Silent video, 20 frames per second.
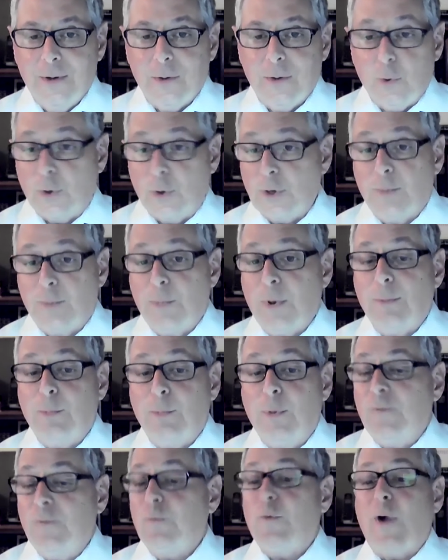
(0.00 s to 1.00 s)
nor to
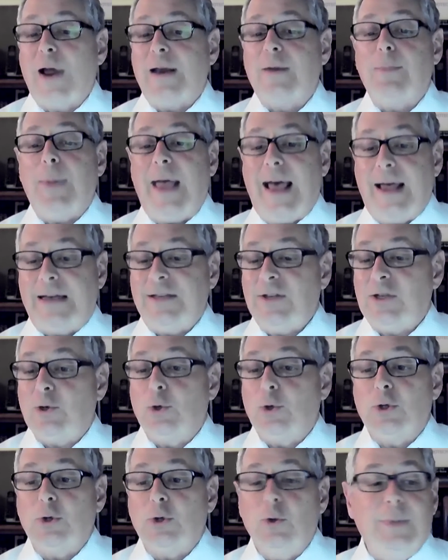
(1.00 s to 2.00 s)
befriend
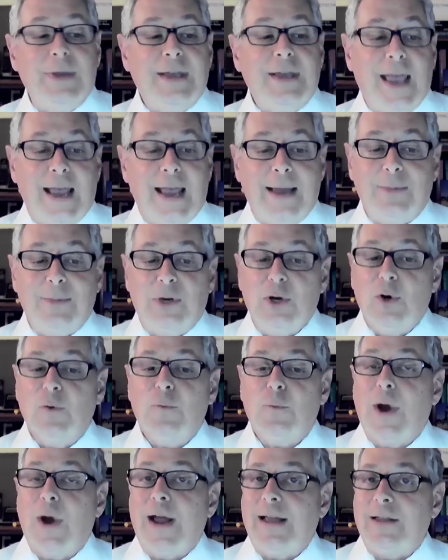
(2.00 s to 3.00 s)
pastors who became dear
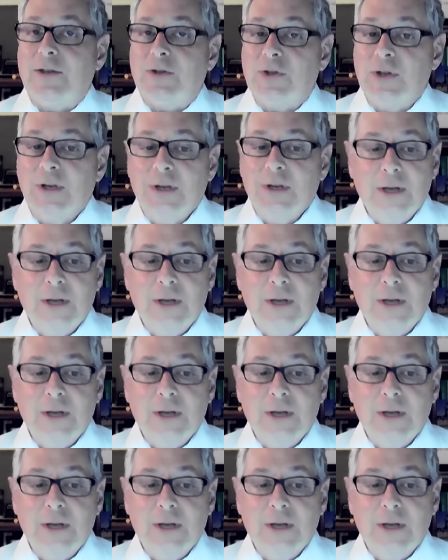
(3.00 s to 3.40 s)
friends,